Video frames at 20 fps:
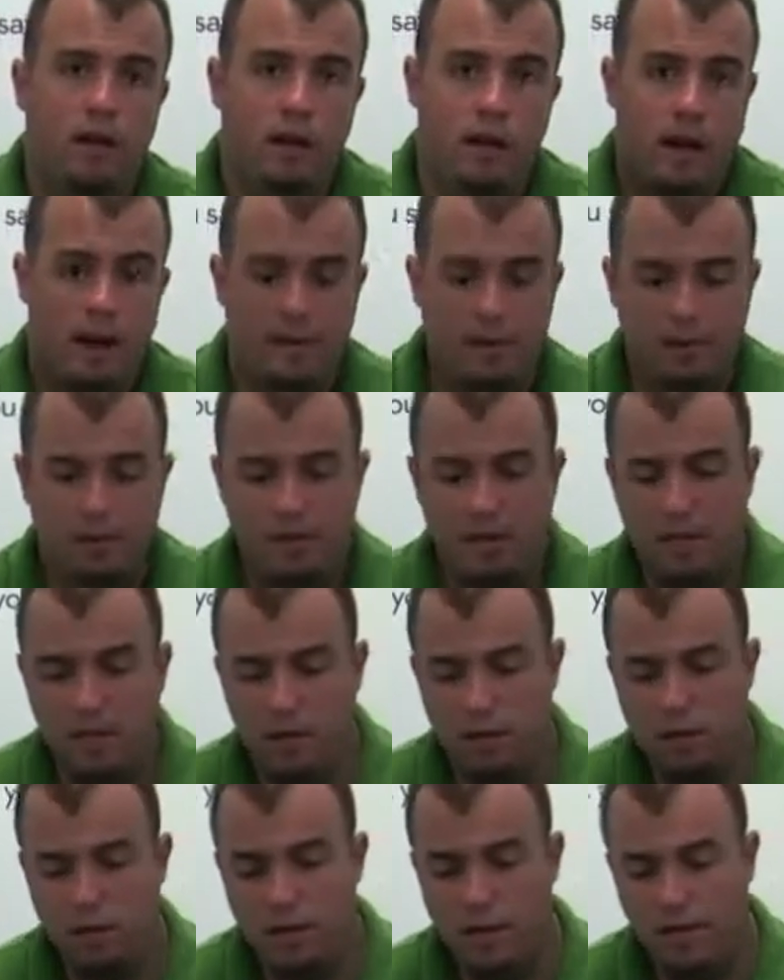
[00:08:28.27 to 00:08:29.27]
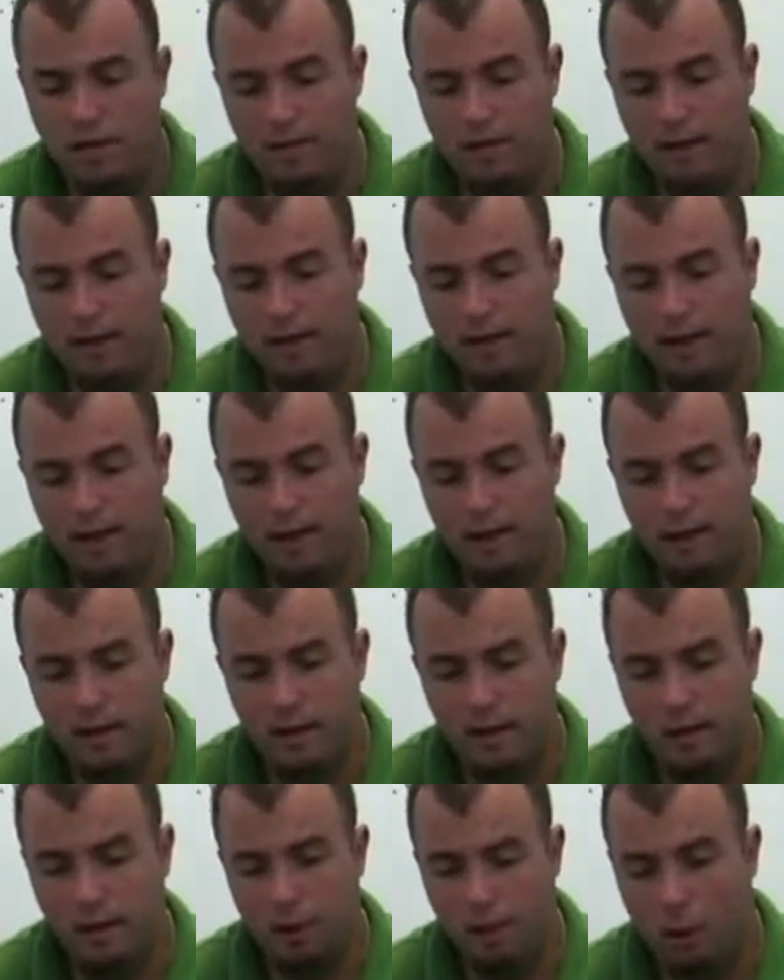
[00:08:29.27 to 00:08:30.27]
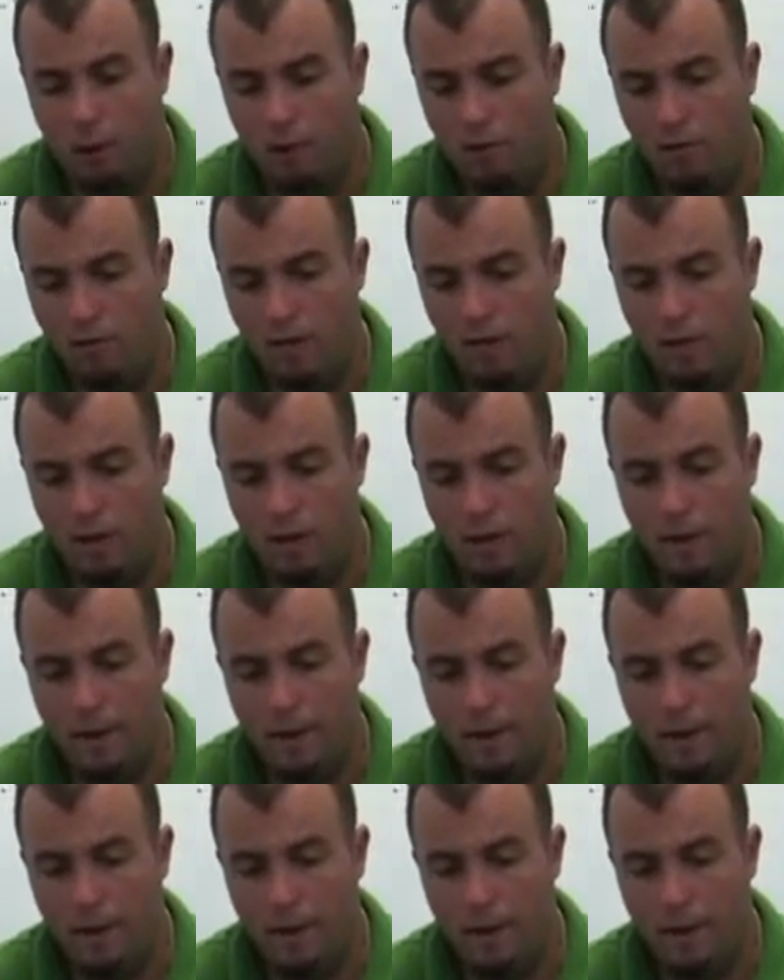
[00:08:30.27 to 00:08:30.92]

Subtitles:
Everything you get in the kit, all these